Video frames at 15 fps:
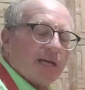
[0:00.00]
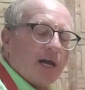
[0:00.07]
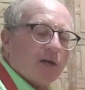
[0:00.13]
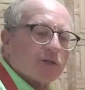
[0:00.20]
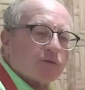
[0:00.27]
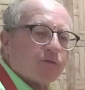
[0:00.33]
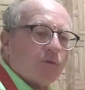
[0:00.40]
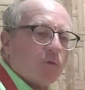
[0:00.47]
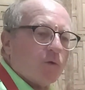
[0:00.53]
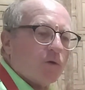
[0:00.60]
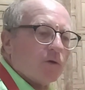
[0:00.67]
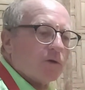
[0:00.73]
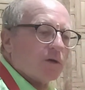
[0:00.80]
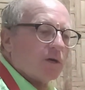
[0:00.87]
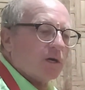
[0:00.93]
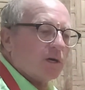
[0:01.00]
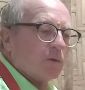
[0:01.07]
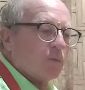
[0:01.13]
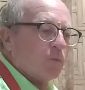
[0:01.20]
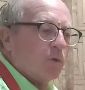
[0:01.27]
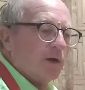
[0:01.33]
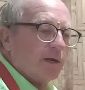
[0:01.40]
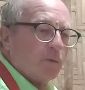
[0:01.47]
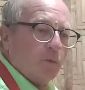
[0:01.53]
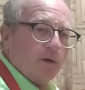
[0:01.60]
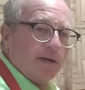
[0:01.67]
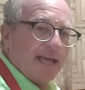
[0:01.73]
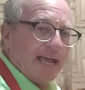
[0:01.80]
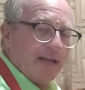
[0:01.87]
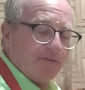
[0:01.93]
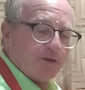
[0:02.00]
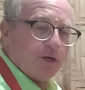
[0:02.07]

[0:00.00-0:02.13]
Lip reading: calls for 1 1/2